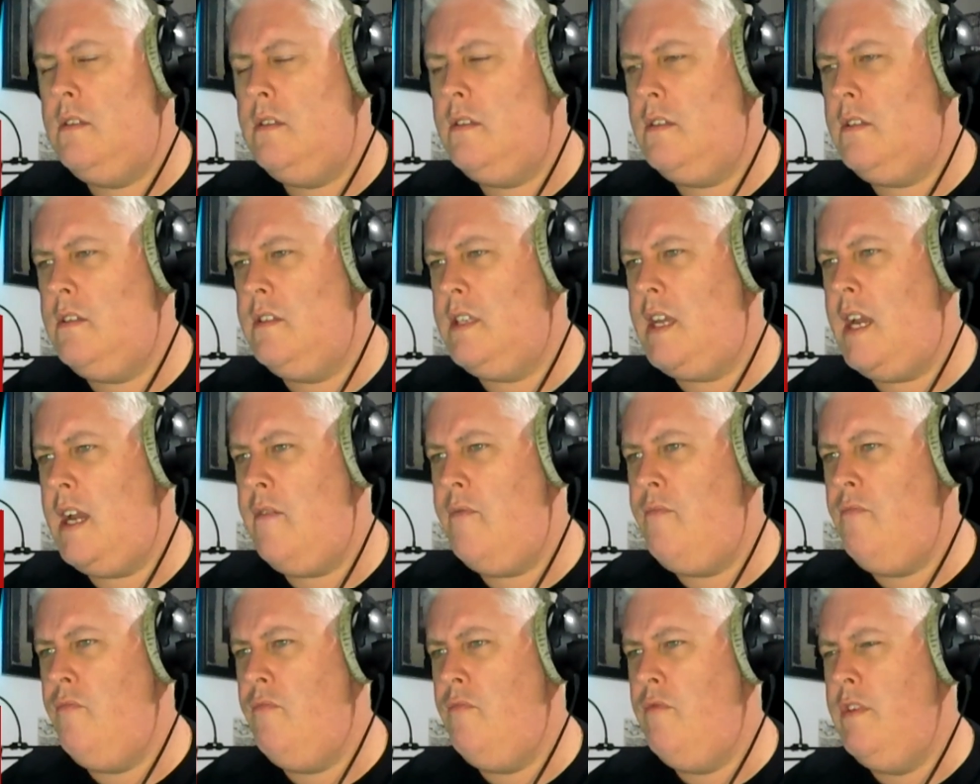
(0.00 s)
Because I
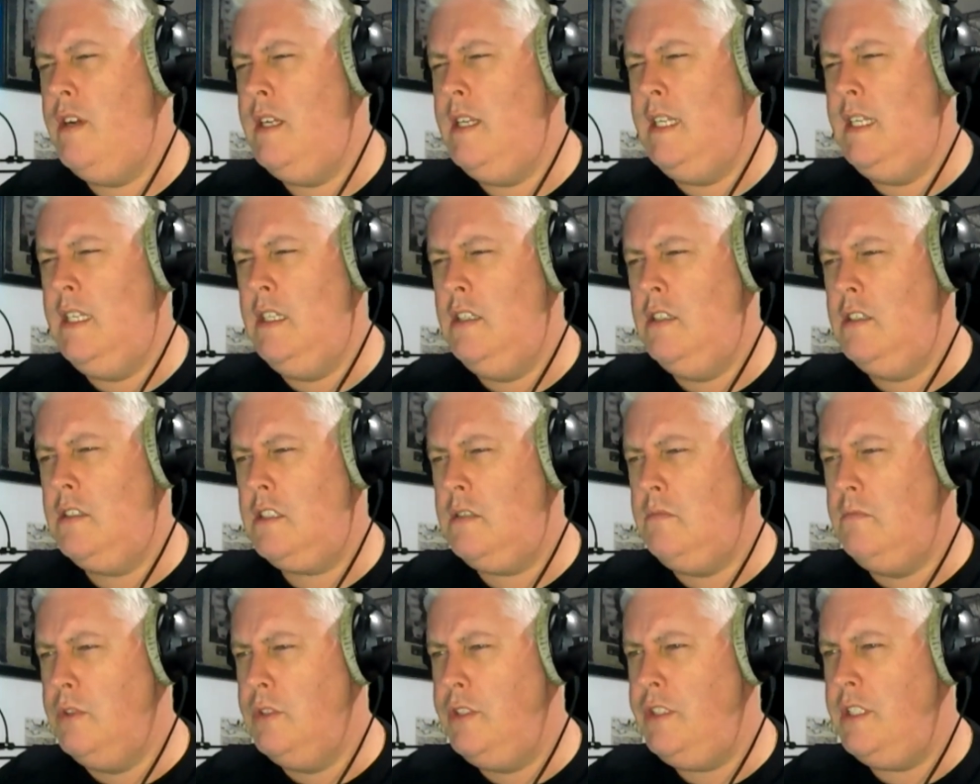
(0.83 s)
haven't really looked
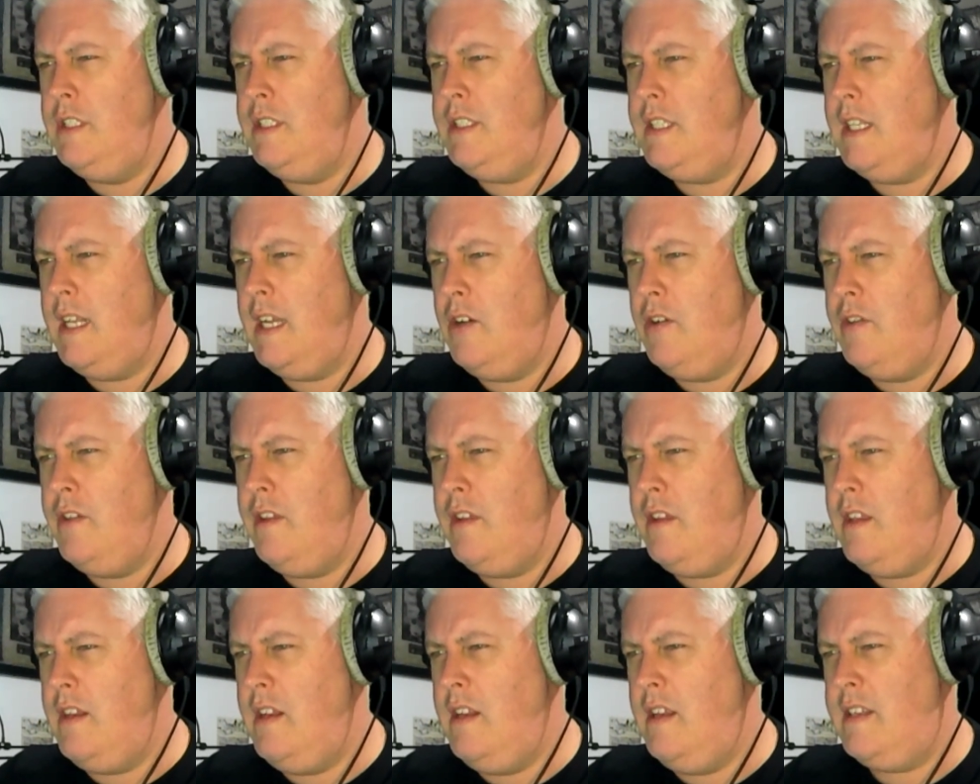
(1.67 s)
much into that other
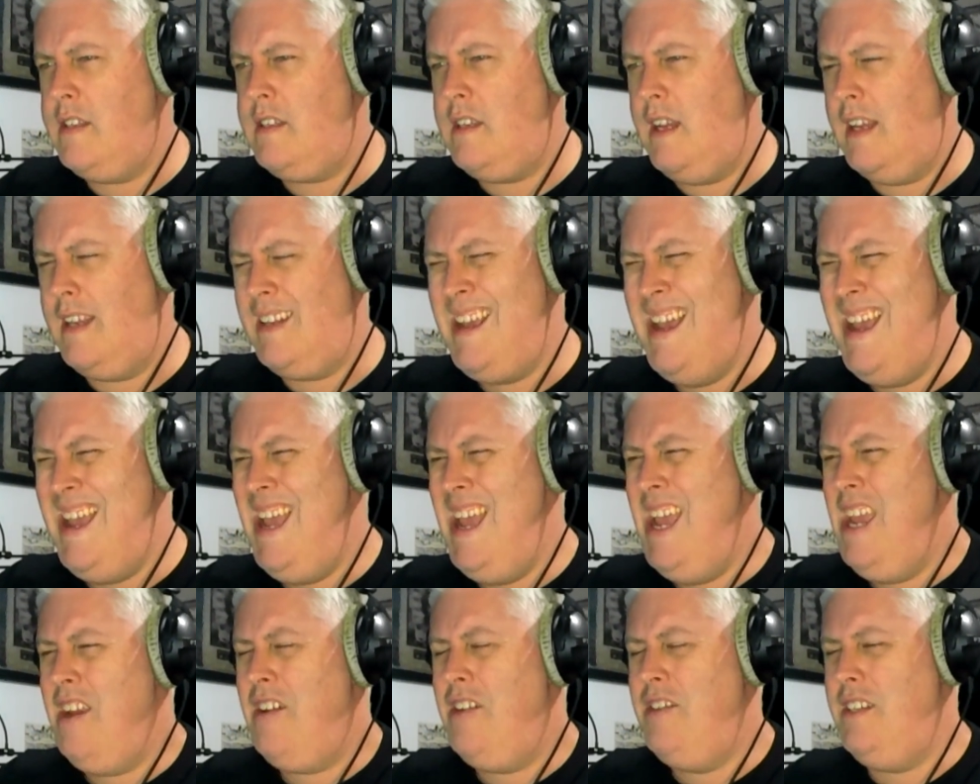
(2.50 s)
than I see,
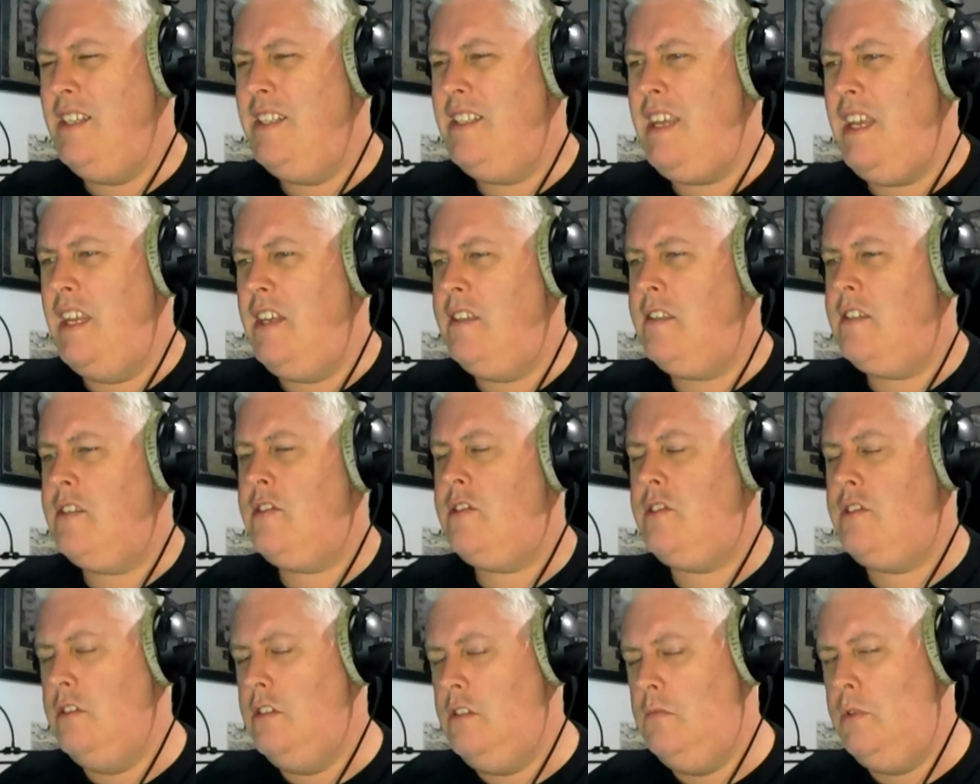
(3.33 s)
because you see
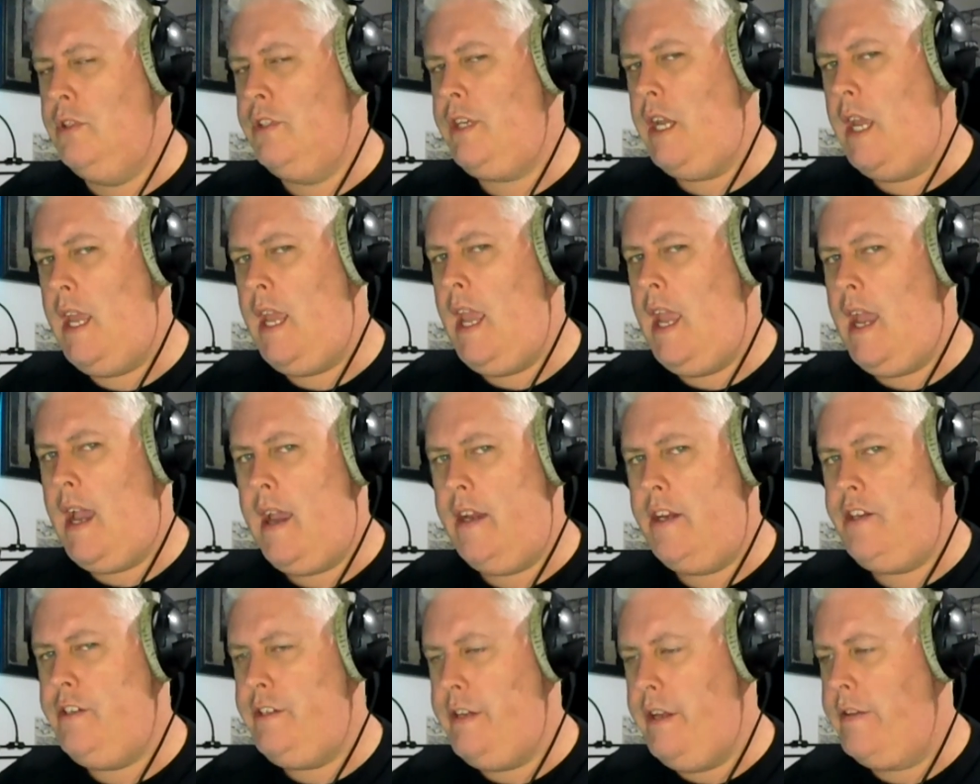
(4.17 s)
so much AI
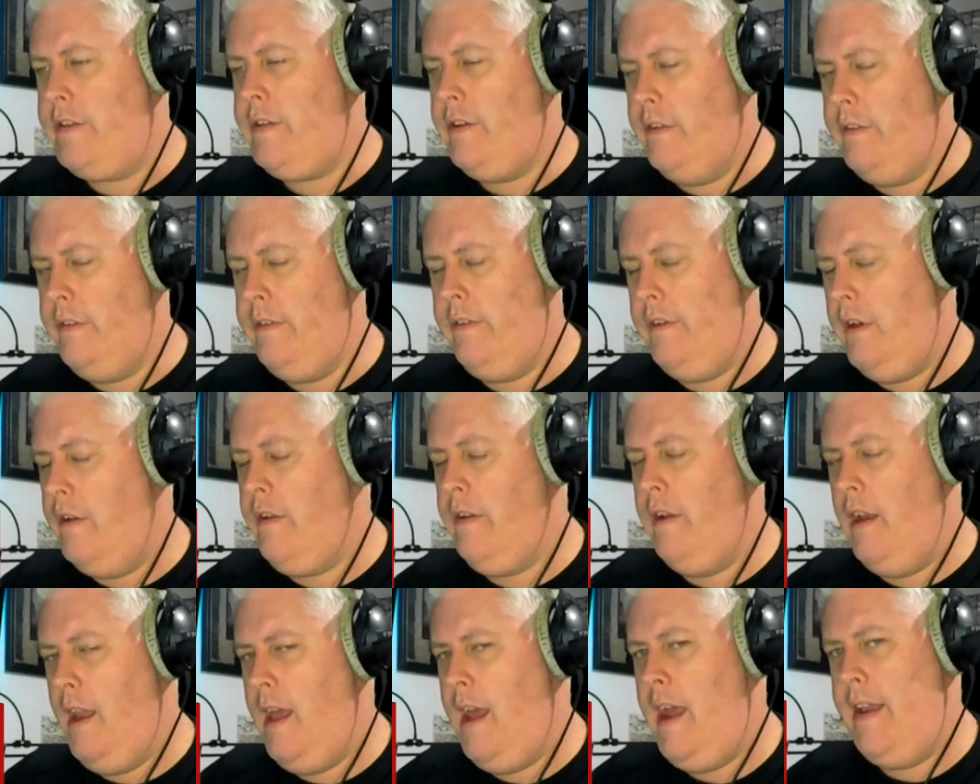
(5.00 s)
shit
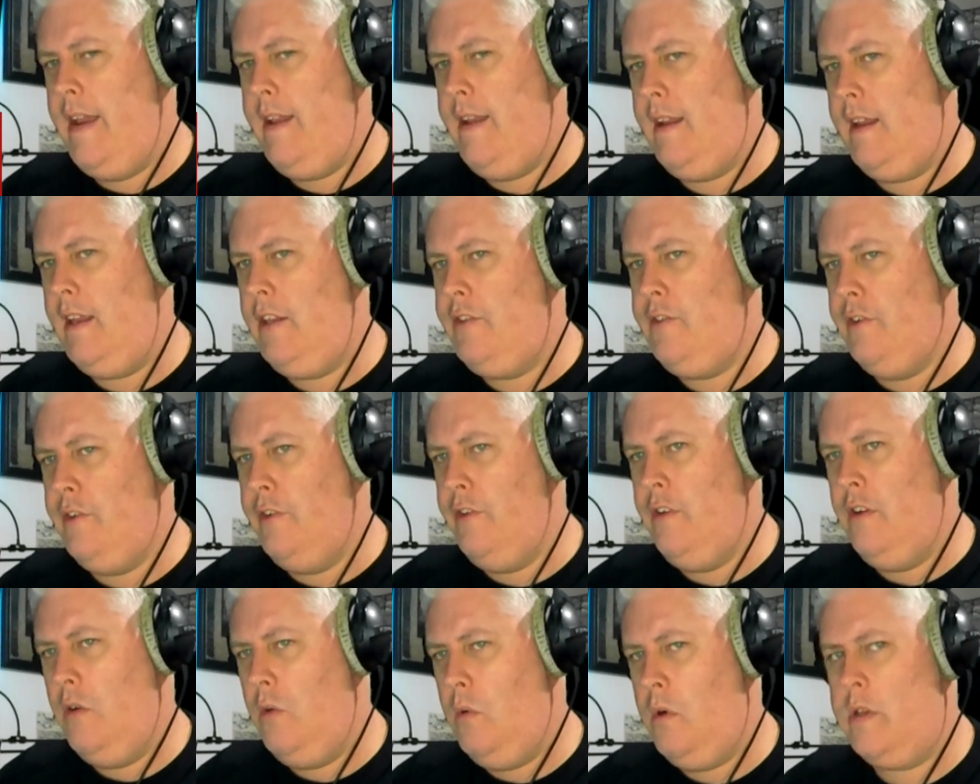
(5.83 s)
online that you don't
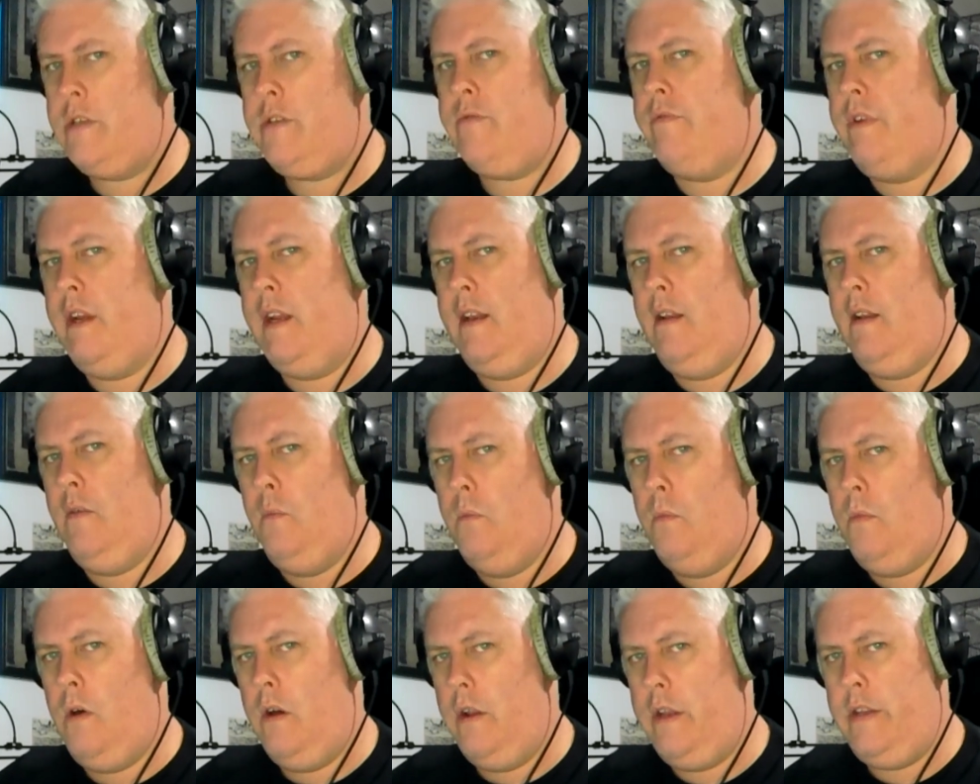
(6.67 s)
know what's real and
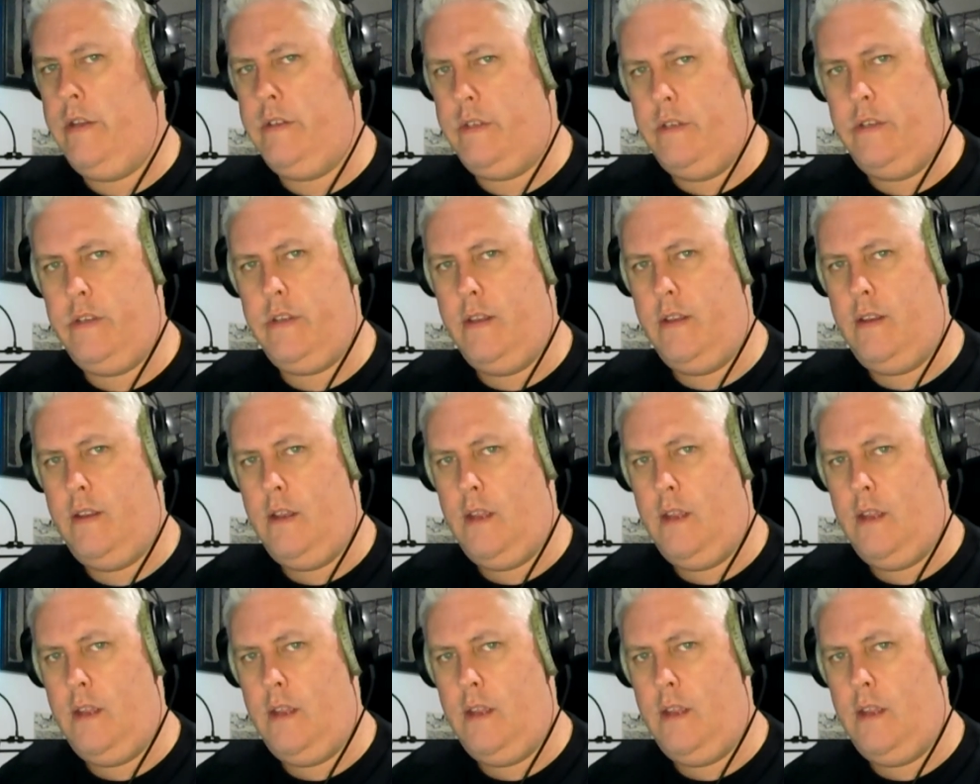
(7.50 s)
what isn't.